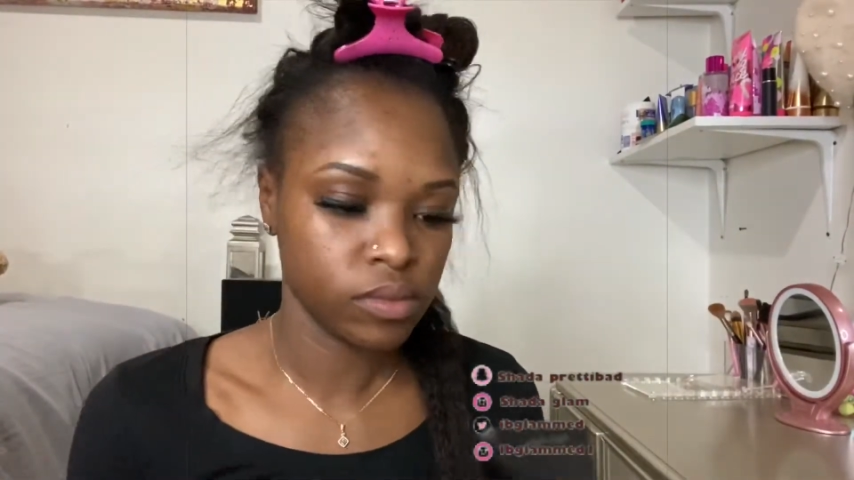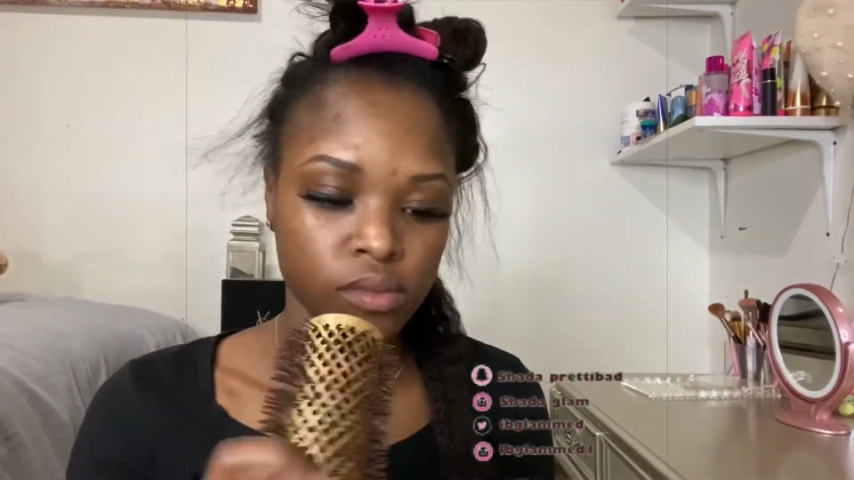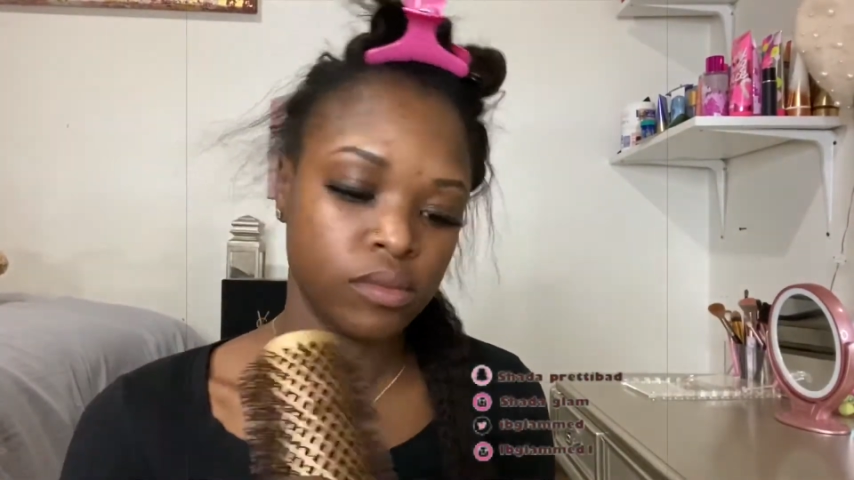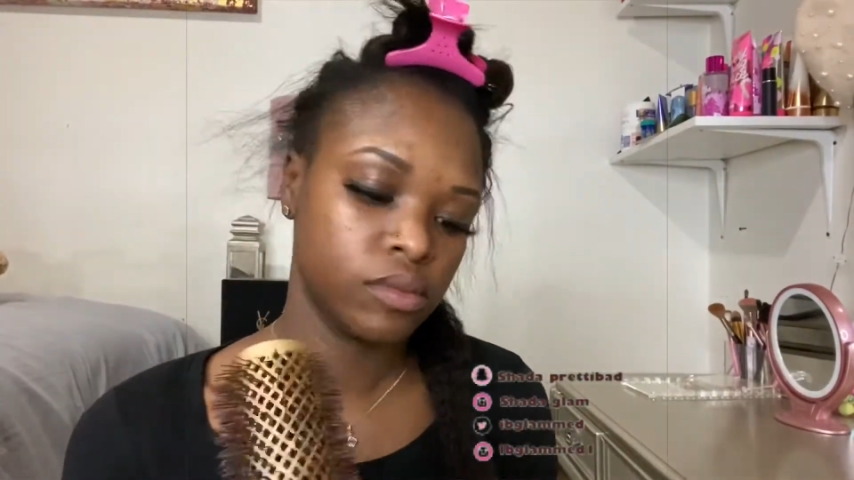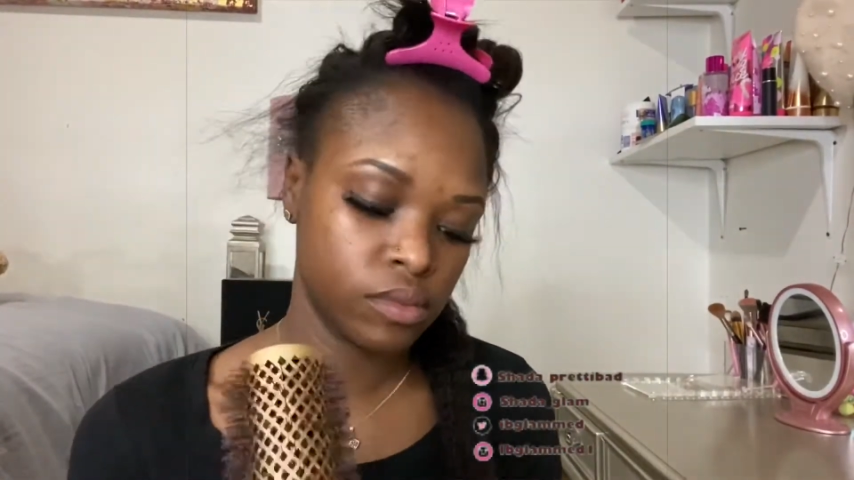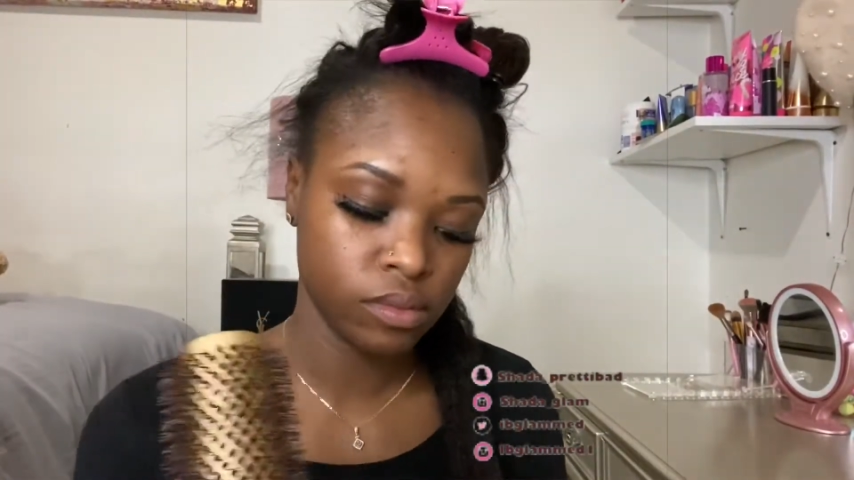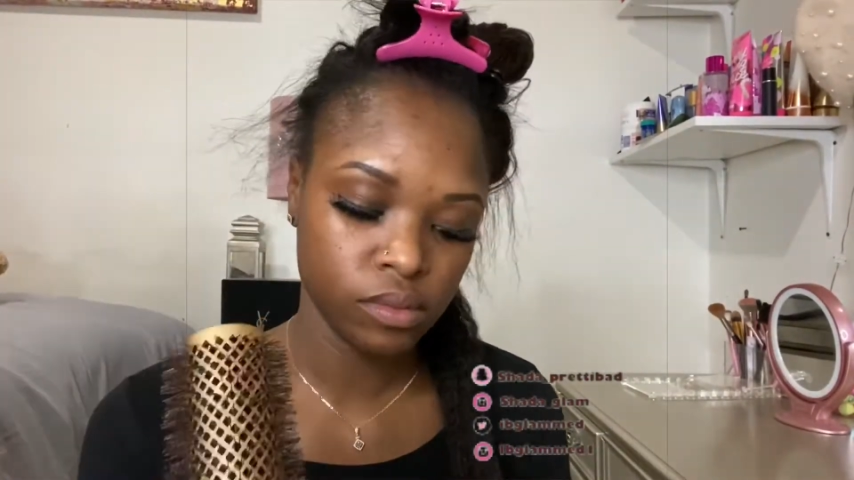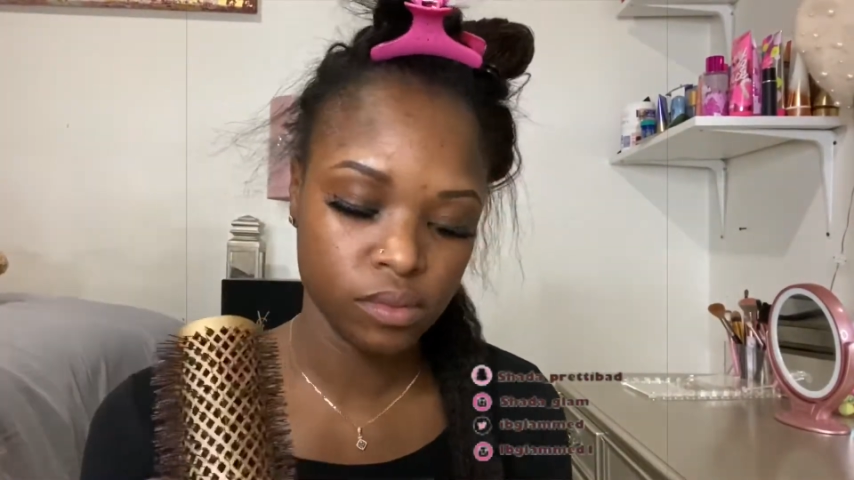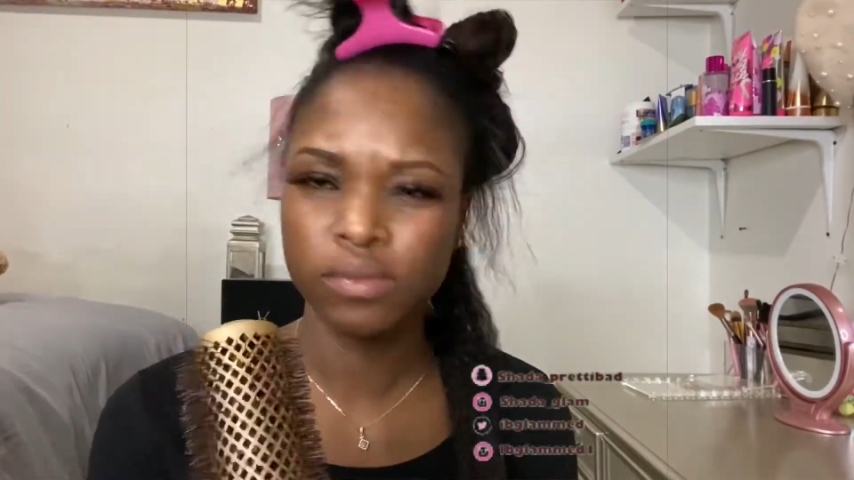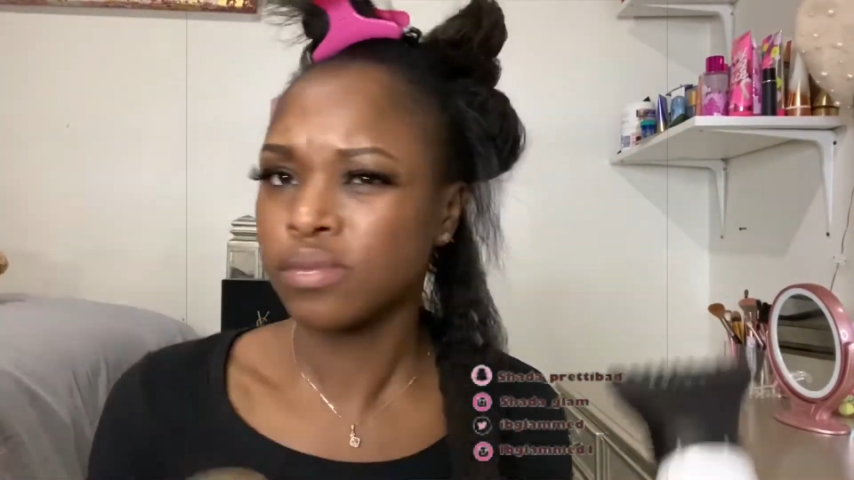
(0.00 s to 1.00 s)

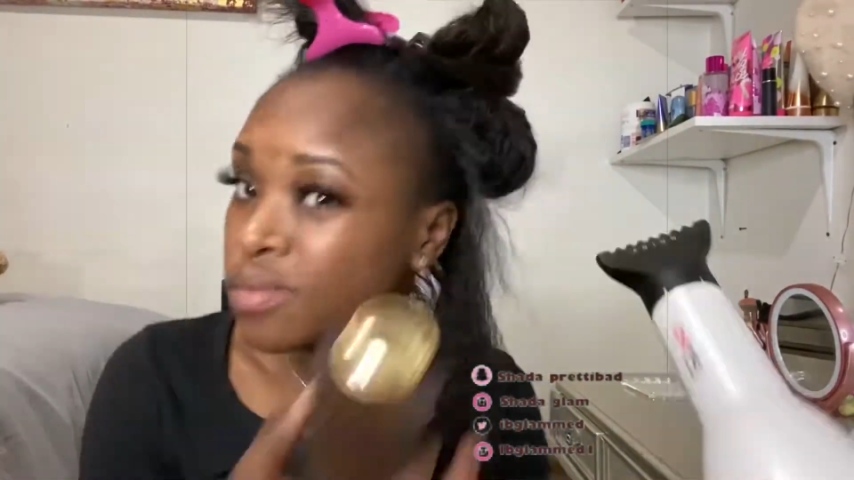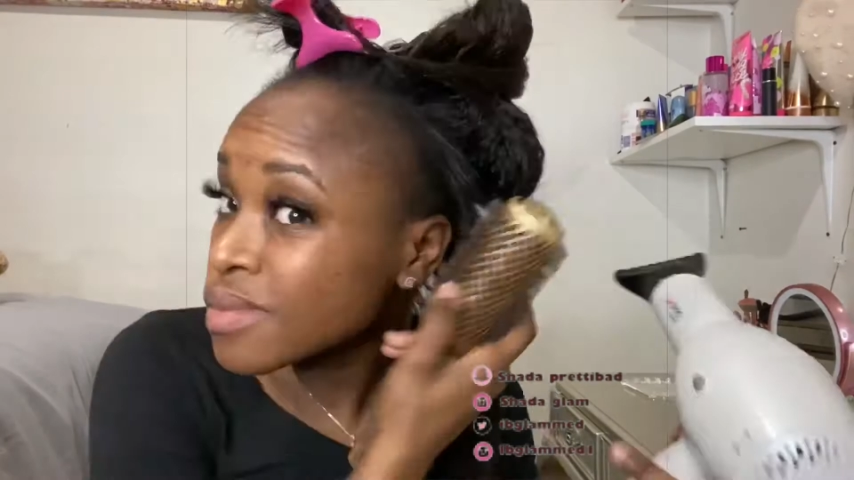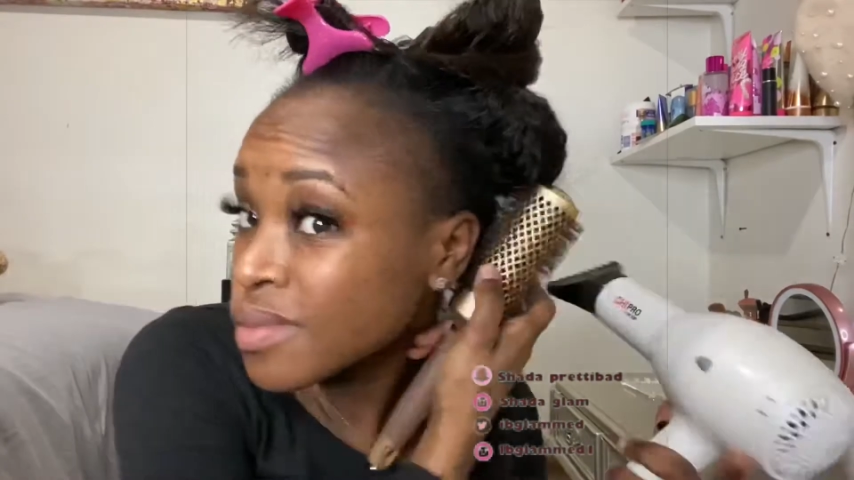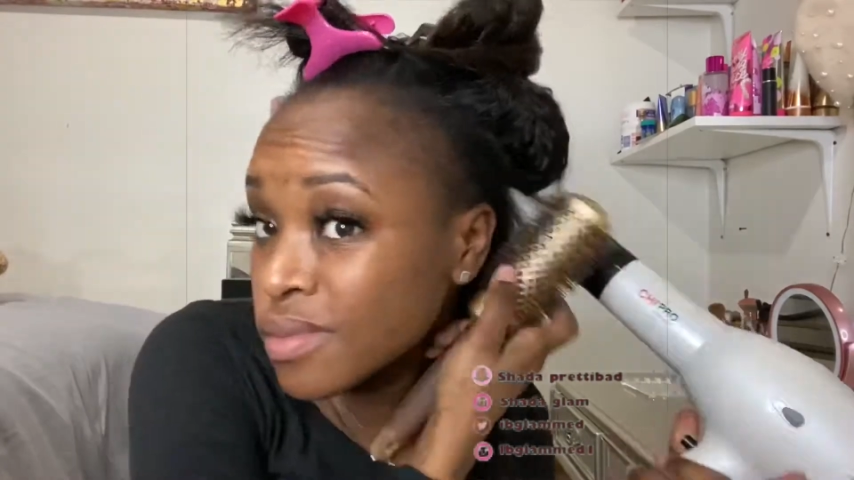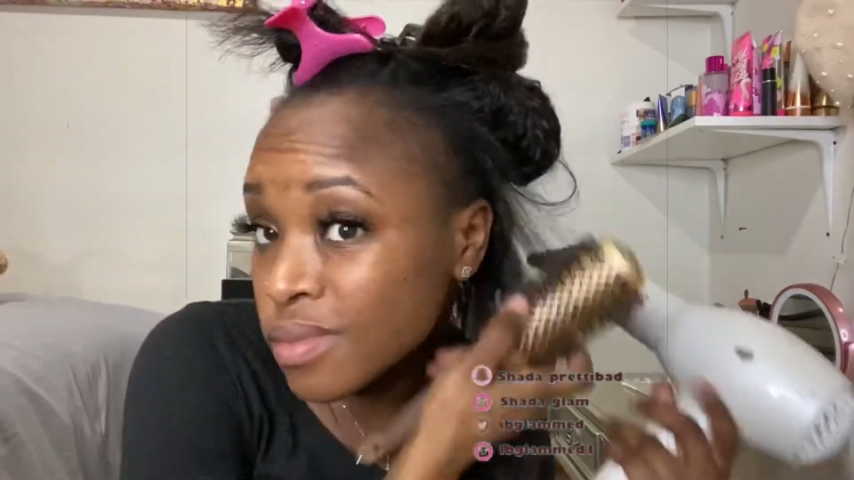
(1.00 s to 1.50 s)
and thank you guys